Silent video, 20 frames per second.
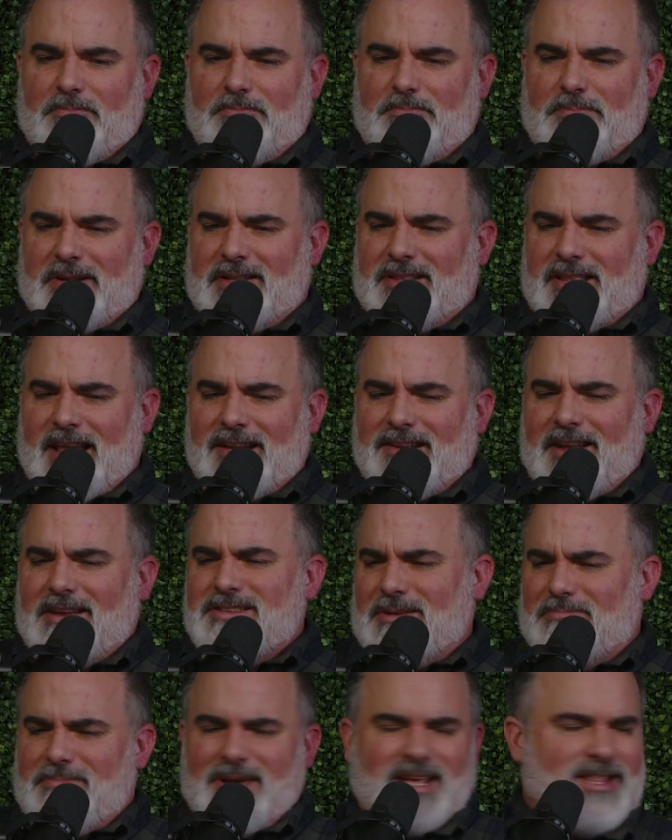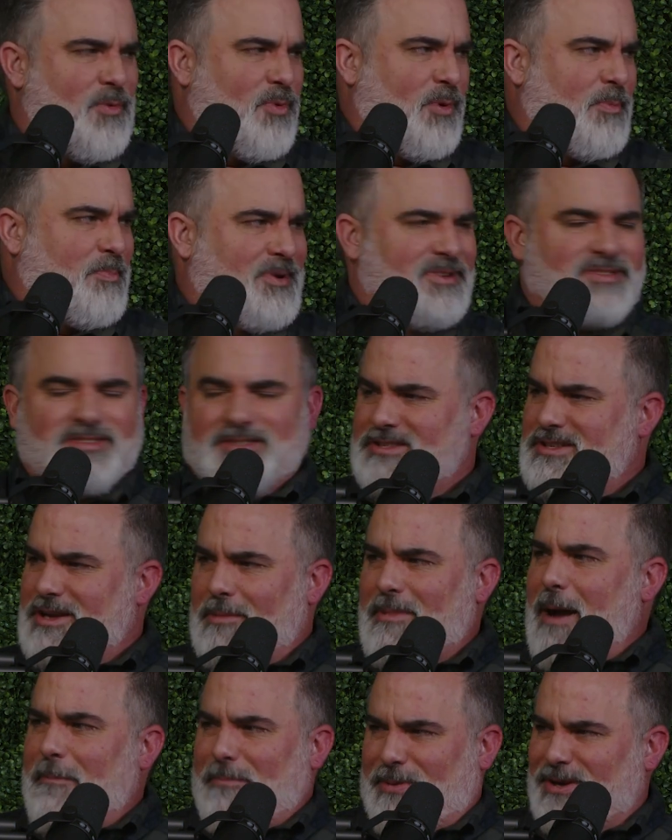but that doesn't mean that we're
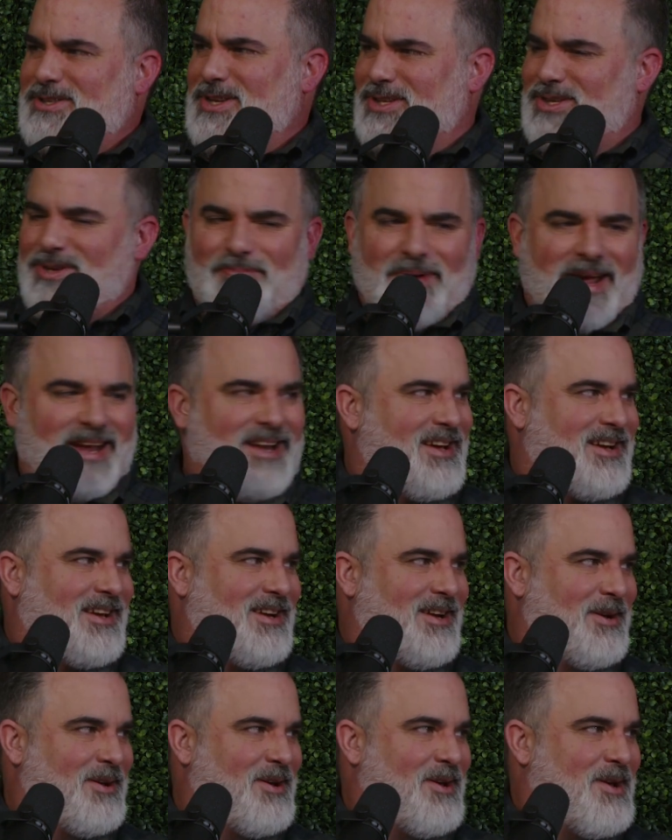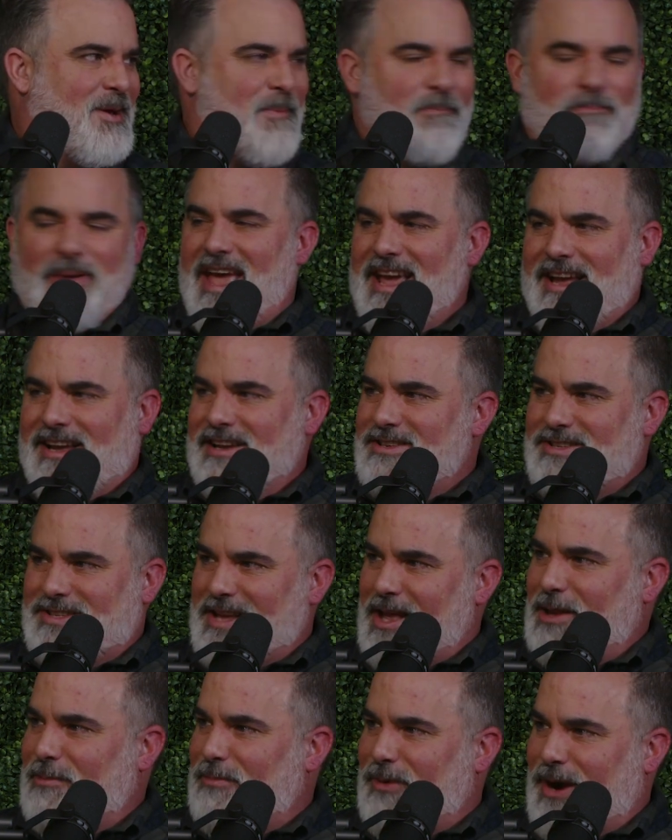somehow participating in a yes. pagan
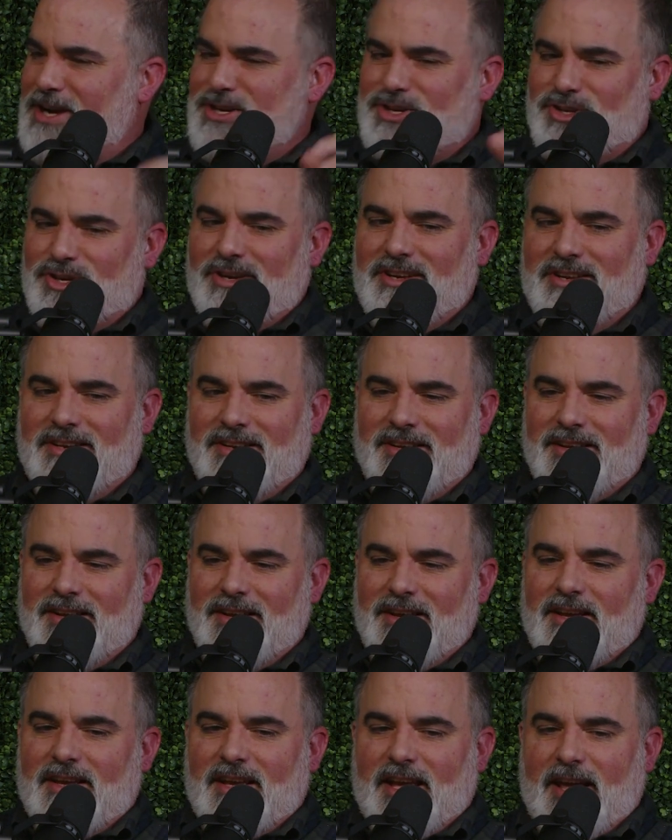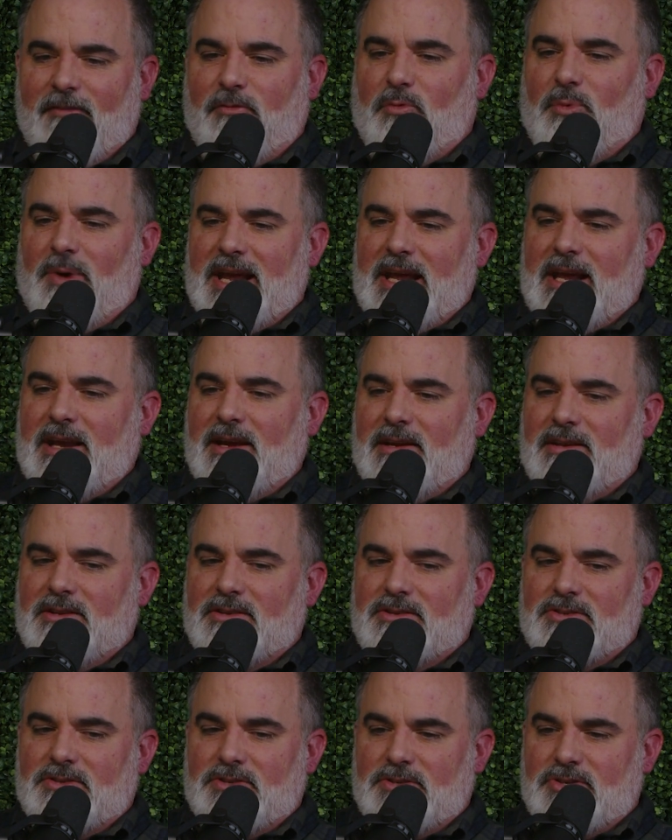celebration yeah. if we
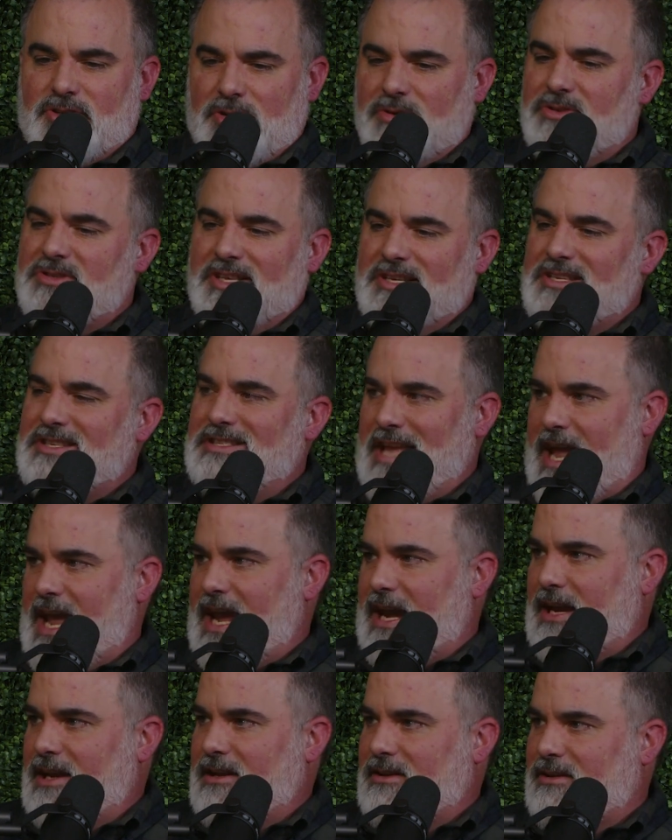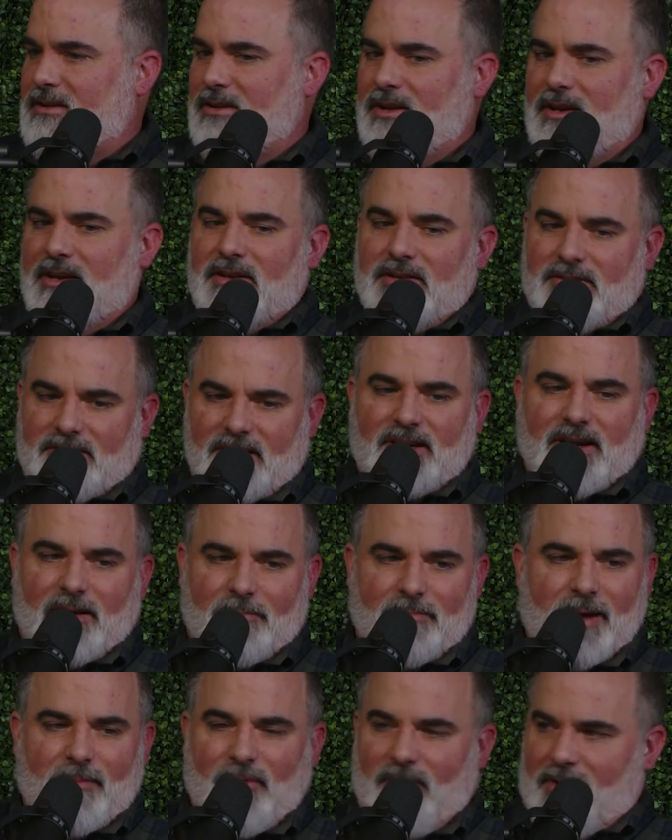choose this date to
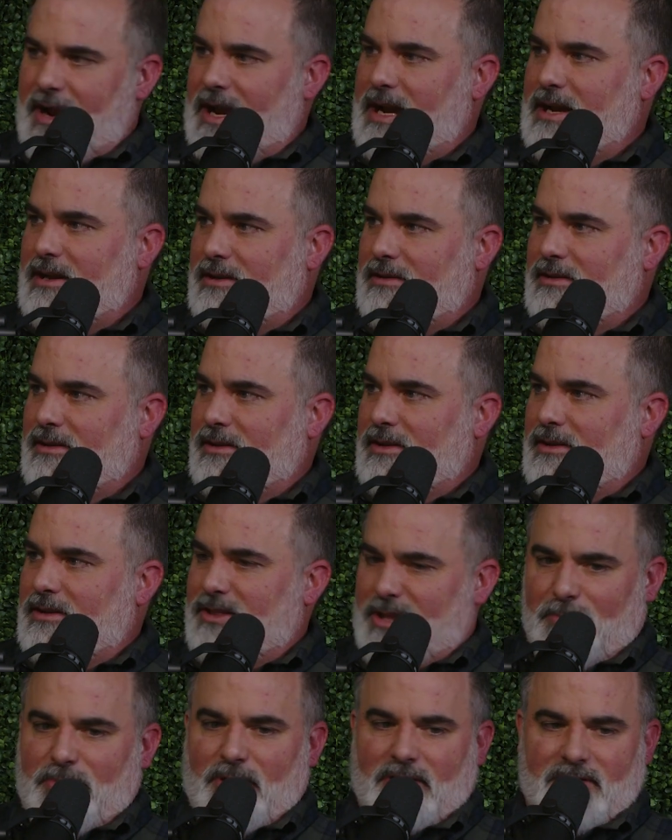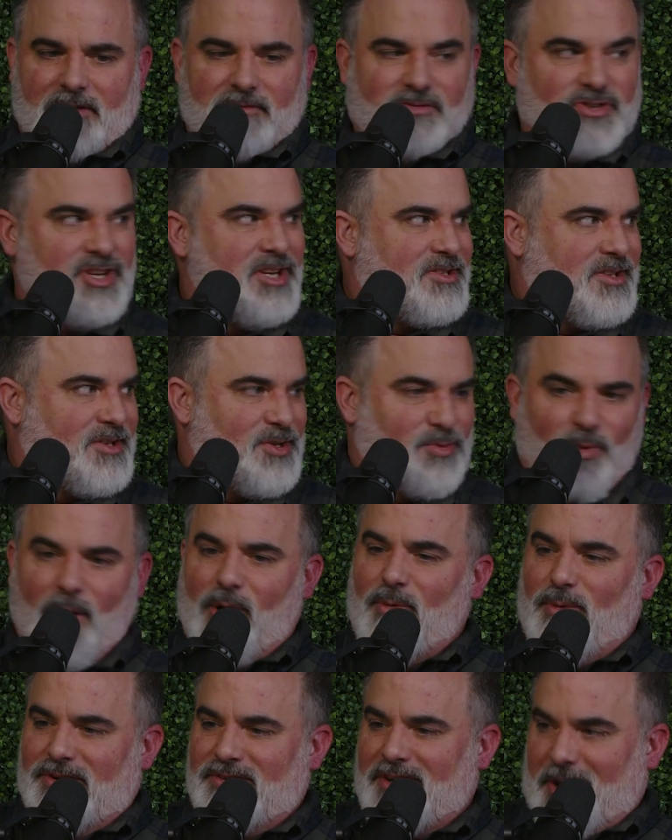commemorate the birth of Jesus.
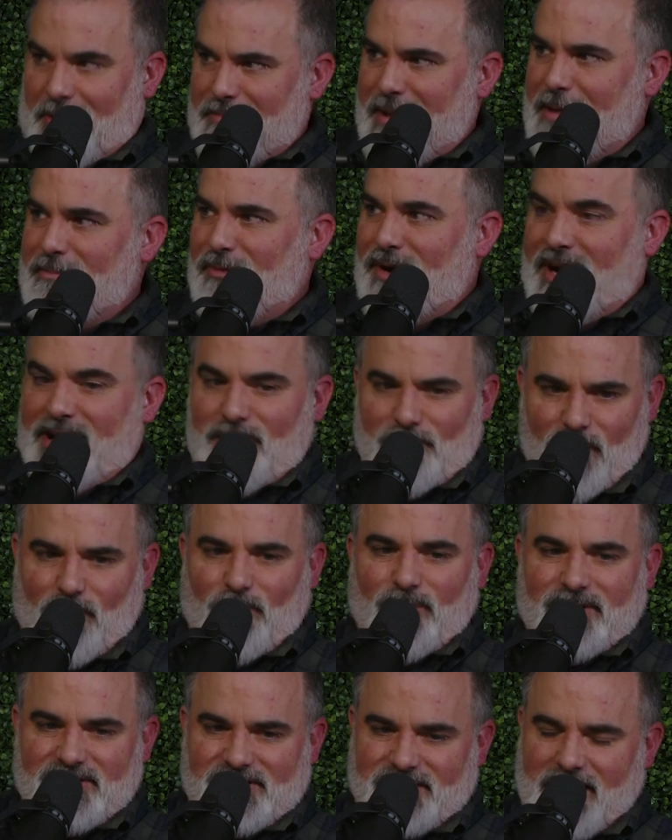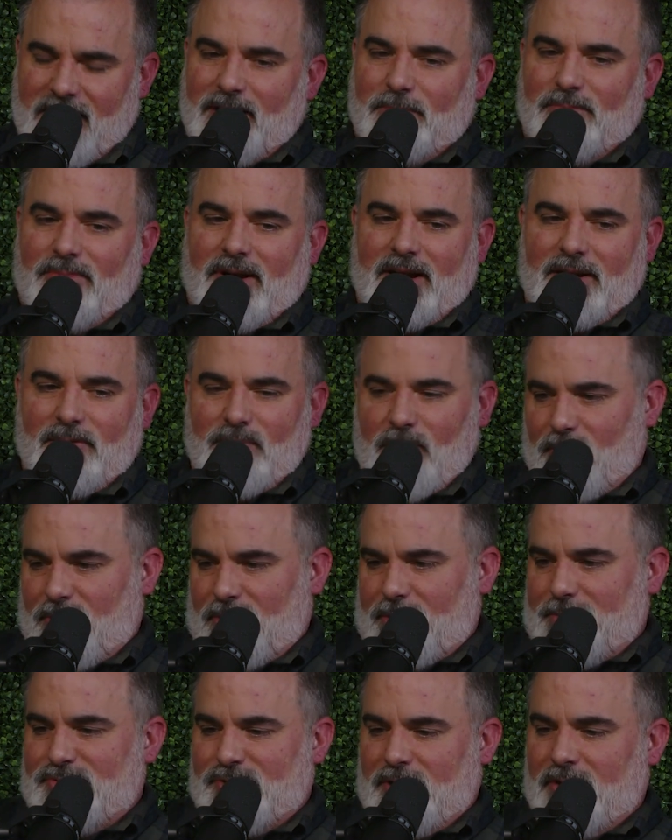What we're commemorating, what we're celebrating, what
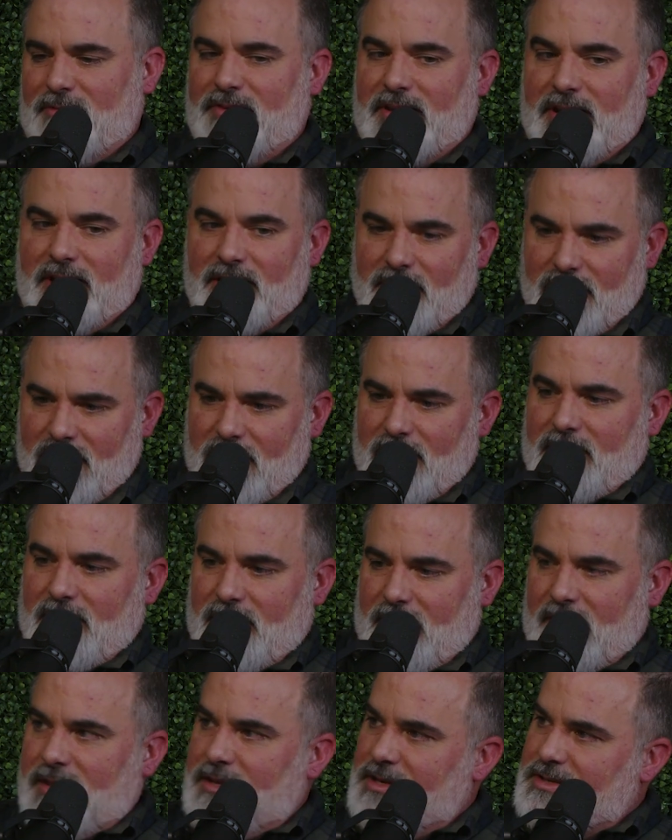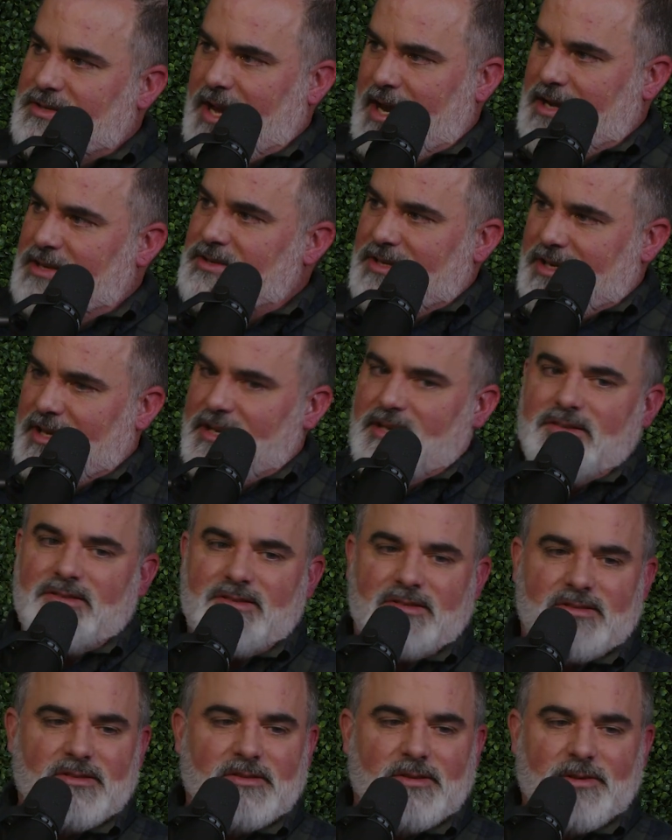we're observing in this case
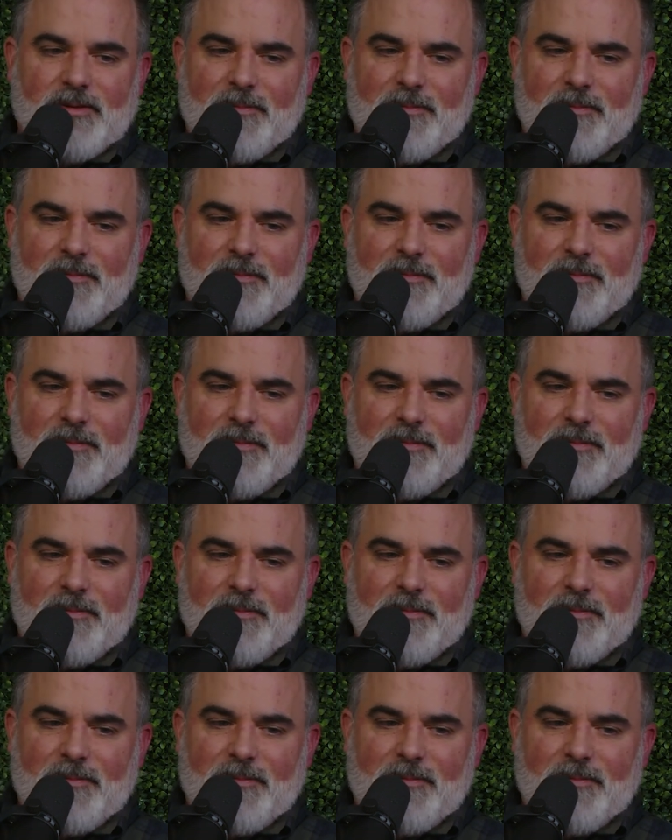is